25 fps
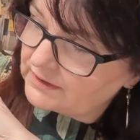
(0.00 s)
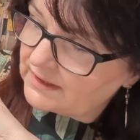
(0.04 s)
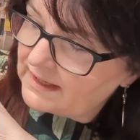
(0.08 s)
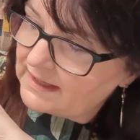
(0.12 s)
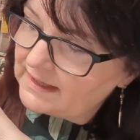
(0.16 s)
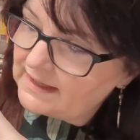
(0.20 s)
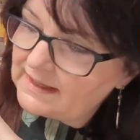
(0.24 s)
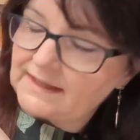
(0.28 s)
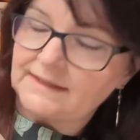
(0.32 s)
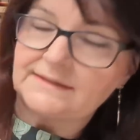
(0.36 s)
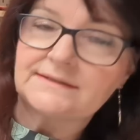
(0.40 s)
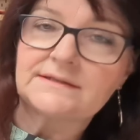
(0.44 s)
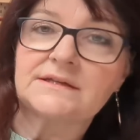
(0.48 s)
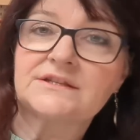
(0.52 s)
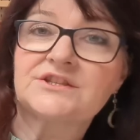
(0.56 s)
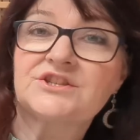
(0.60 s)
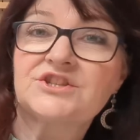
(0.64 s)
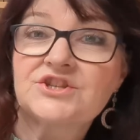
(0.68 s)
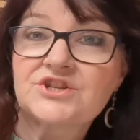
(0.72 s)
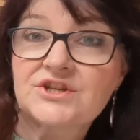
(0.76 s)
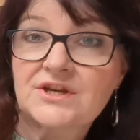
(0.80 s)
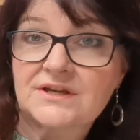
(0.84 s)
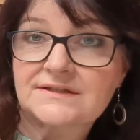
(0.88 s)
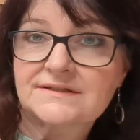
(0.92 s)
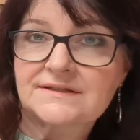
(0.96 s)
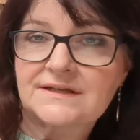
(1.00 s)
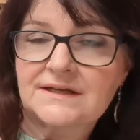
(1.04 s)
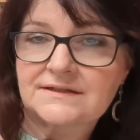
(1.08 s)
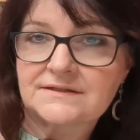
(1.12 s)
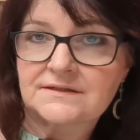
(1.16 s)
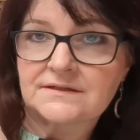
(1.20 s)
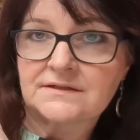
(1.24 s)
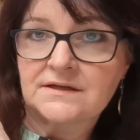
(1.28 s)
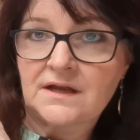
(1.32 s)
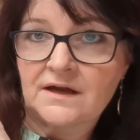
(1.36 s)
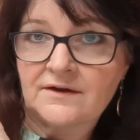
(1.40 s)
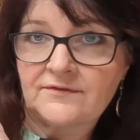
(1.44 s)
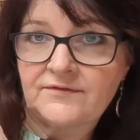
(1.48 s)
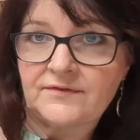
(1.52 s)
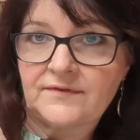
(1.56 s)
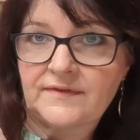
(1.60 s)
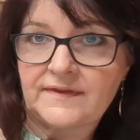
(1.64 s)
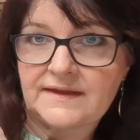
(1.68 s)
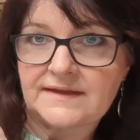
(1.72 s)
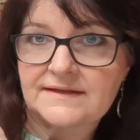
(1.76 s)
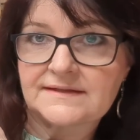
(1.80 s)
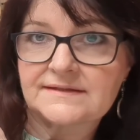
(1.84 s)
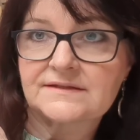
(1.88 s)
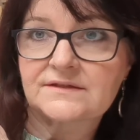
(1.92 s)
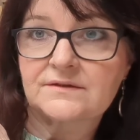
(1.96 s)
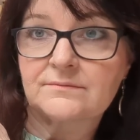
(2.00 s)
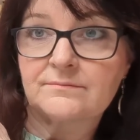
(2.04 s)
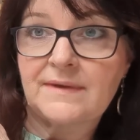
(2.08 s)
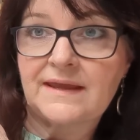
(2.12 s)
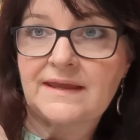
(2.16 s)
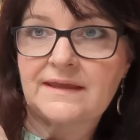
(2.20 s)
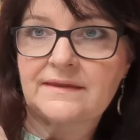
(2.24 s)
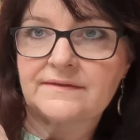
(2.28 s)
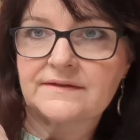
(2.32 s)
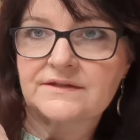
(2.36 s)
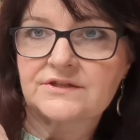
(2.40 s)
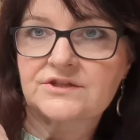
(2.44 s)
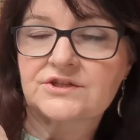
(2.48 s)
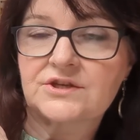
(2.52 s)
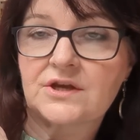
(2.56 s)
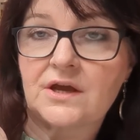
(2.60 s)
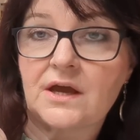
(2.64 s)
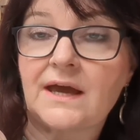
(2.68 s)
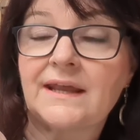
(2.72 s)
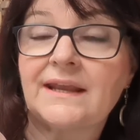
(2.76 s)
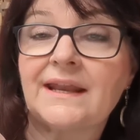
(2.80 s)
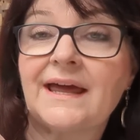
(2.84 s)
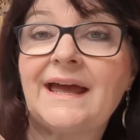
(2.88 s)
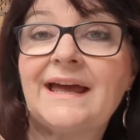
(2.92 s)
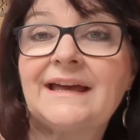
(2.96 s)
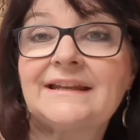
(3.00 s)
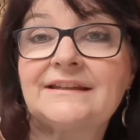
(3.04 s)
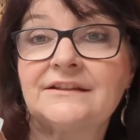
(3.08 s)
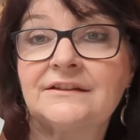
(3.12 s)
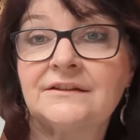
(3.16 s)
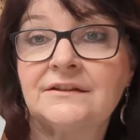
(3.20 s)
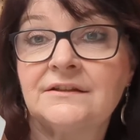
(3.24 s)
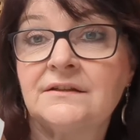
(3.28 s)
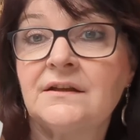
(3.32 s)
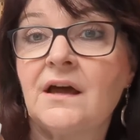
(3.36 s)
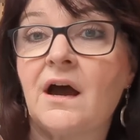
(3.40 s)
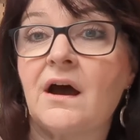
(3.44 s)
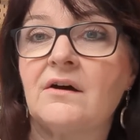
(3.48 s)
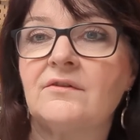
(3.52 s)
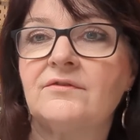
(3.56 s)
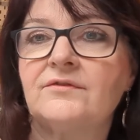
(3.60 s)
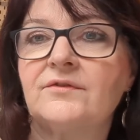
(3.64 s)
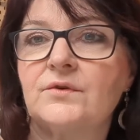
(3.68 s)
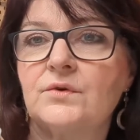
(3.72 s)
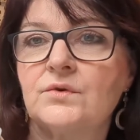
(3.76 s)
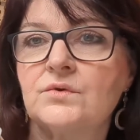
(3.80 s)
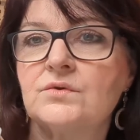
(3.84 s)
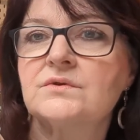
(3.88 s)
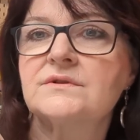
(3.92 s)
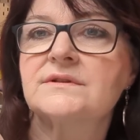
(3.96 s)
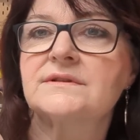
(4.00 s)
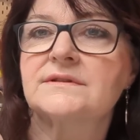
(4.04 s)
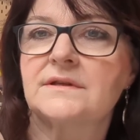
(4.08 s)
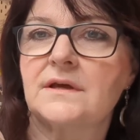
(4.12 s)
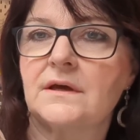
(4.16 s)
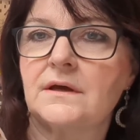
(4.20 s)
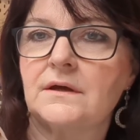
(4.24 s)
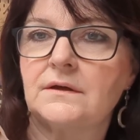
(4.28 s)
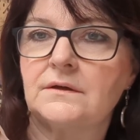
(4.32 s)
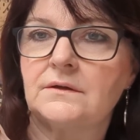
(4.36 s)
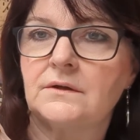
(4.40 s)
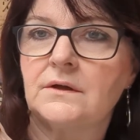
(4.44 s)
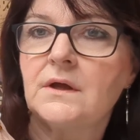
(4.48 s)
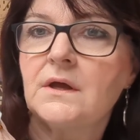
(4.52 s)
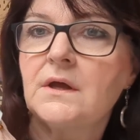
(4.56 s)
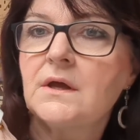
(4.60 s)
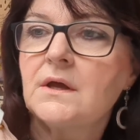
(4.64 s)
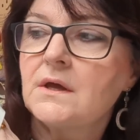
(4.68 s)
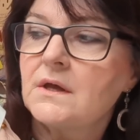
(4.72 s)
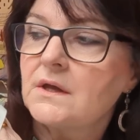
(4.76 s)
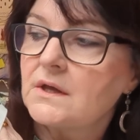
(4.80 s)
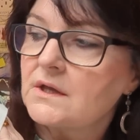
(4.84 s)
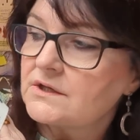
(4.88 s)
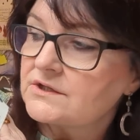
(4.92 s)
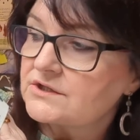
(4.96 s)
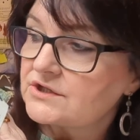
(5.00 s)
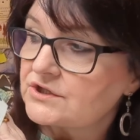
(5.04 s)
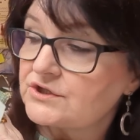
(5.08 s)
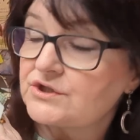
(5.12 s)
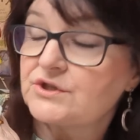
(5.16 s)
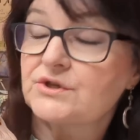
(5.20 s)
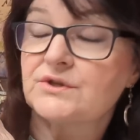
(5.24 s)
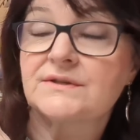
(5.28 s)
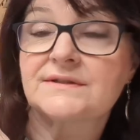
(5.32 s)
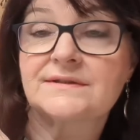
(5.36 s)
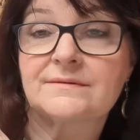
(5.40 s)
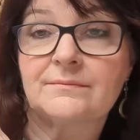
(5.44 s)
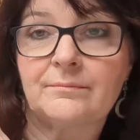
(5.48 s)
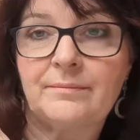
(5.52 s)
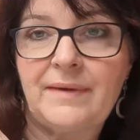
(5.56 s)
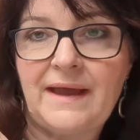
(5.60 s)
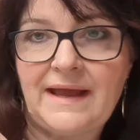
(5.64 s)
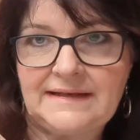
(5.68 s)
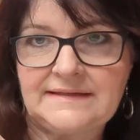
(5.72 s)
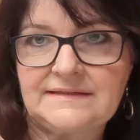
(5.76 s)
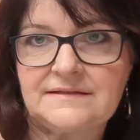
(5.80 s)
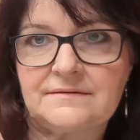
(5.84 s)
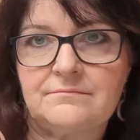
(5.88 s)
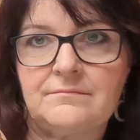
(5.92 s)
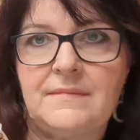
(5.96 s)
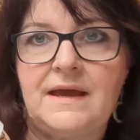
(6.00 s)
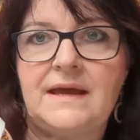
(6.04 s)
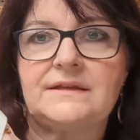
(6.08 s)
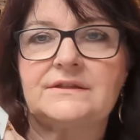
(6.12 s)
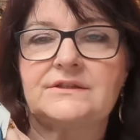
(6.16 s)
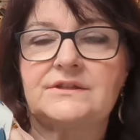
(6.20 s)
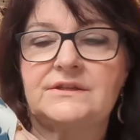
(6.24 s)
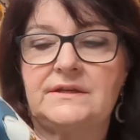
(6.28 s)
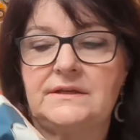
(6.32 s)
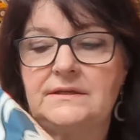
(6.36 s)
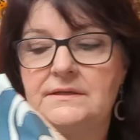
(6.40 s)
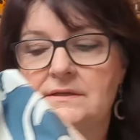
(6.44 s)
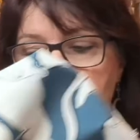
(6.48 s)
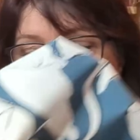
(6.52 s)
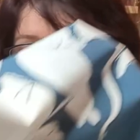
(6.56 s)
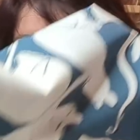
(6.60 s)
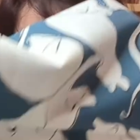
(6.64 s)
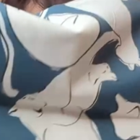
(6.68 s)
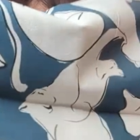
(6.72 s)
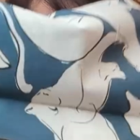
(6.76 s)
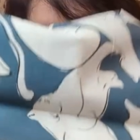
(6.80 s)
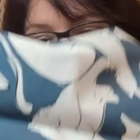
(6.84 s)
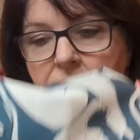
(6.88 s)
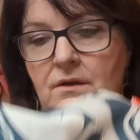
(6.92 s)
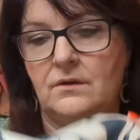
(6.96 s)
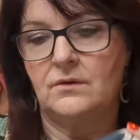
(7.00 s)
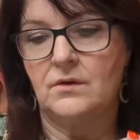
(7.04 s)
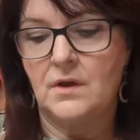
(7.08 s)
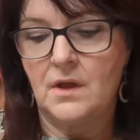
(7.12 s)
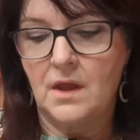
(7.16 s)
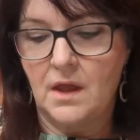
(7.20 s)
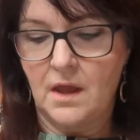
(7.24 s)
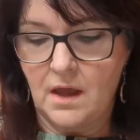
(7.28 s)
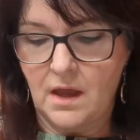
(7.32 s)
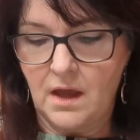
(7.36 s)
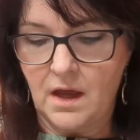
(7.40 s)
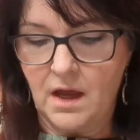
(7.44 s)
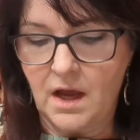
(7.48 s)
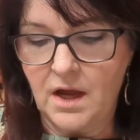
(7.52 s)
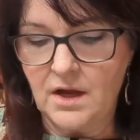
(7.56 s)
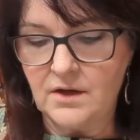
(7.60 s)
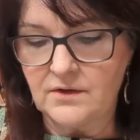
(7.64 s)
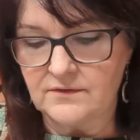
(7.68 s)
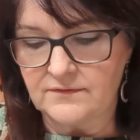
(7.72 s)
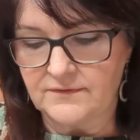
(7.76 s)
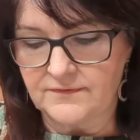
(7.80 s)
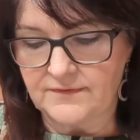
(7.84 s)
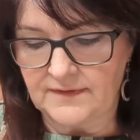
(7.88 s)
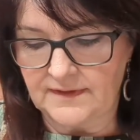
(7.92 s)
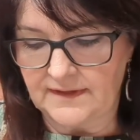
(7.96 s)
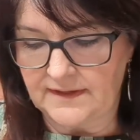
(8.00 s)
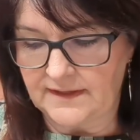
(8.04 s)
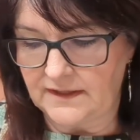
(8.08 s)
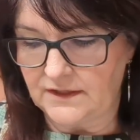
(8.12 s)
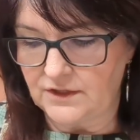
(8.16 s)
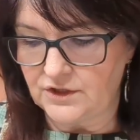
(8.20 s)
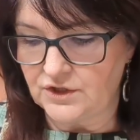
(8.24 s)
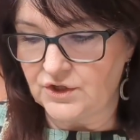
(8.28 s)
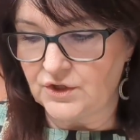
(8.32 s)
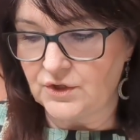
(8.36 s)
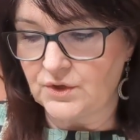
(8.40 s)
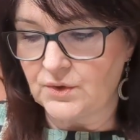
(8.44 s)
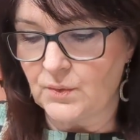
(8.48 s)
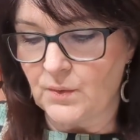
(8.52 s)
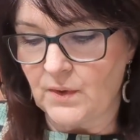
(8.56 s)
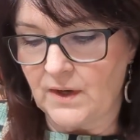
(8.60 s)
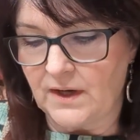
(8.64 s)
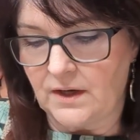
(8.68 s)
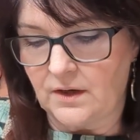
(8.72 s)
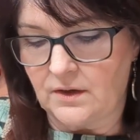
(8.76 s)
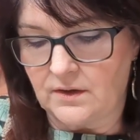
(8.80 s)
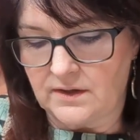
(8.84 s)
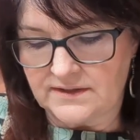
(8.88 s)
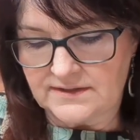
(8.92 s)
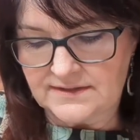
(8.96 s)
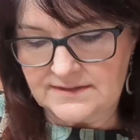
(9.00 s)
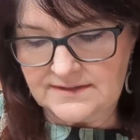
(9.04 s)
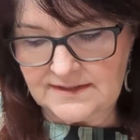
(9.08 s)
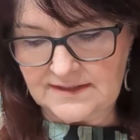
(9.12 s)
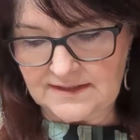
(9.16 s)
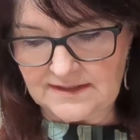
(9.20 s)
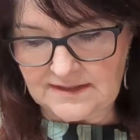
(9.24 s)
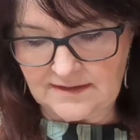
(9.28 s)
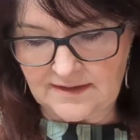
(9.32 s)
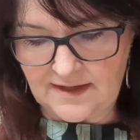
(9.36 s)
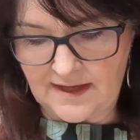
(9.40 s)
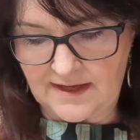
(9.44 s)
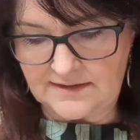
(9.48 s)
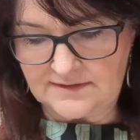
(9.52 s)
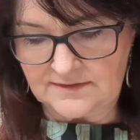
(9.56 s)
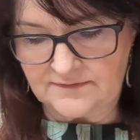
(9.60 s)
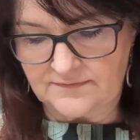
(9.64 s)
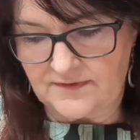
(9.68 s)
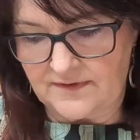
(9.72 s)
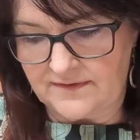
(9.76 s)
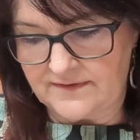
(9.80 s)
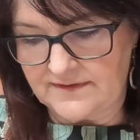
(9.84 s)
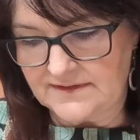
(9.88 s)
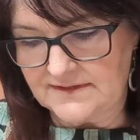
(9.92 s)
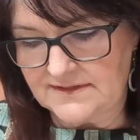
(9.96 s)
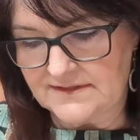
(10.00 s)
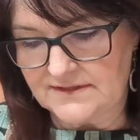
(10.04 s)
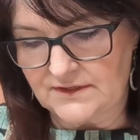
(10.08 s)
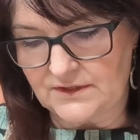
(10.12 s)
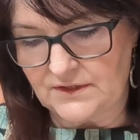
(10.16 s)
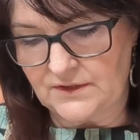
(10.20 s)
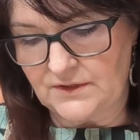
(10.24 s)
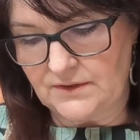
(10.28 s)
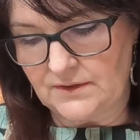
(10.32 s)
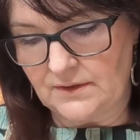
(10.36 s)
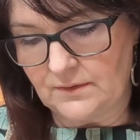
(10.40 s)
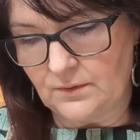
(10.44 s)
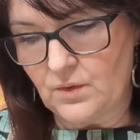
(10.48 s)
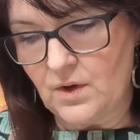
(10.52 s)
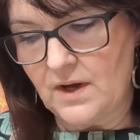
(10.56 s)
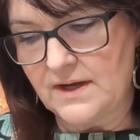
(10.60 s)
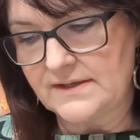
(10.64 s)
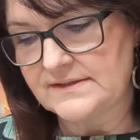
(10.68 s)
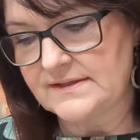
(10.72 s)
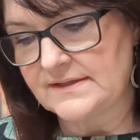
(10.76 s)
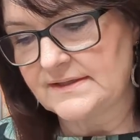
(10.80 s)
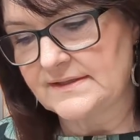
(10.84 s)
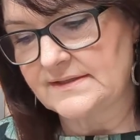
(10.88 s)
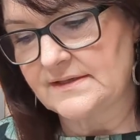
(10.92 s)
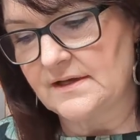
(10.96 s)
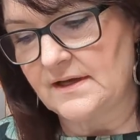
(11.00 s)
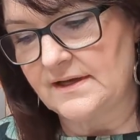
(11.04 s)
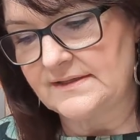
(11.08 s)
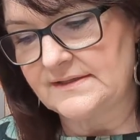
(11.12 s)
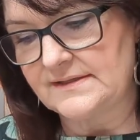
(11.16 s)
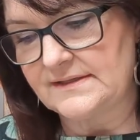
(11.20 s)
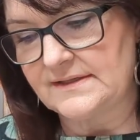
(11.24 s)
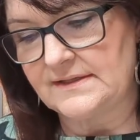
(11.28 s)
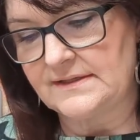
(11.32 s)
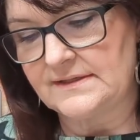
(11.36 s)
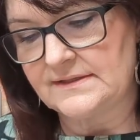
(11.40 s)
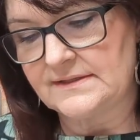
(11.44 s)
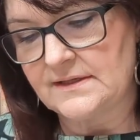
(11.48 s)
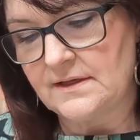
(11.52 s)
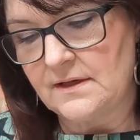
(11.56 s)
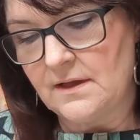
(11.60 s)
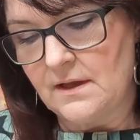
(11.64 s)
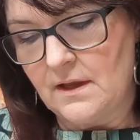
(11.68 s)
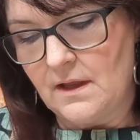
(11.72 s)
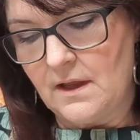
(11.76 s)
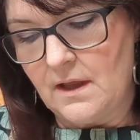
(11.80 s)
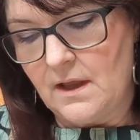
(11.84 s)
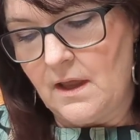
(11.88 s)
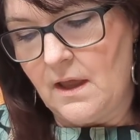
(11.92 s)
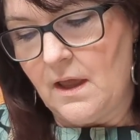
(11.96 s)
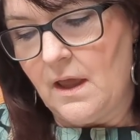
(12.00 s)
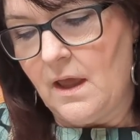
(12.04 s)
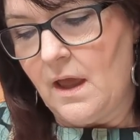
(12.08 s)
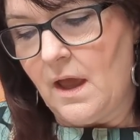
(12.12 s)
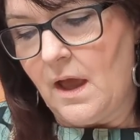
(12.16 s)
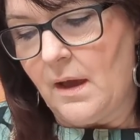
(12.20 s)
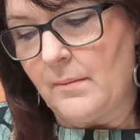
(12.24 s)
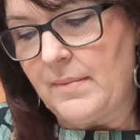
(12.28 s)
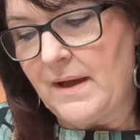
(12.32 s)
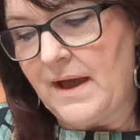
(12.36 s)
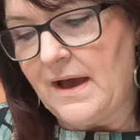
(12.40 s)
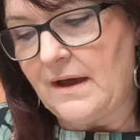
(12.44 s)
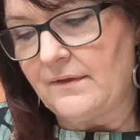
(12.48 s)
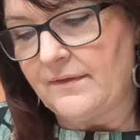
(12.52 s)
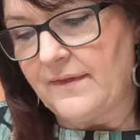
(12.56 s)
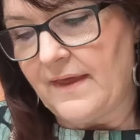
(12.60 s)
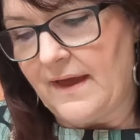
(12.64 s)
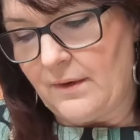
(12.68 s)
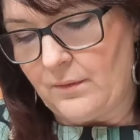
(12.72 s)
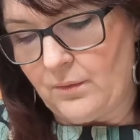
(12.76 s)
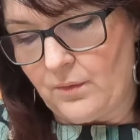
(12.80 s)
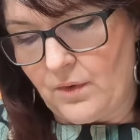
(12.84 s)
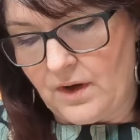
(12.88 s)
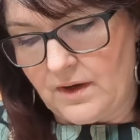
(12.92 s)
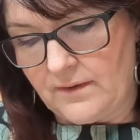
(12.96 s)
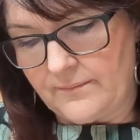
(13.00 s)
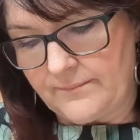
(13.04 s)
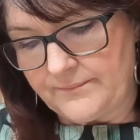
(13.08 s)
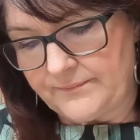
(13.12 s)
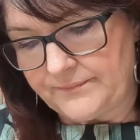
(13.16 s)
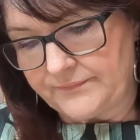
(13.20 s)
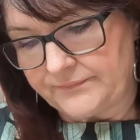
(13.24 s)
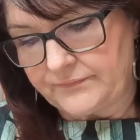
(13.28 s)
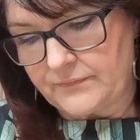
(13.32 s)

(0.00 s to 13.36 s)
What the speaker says: and I just had enough of this to make this shirt, and I had enough also to do some pattern matching. So hopefully you will see that very soon. I'm quite excited about that one.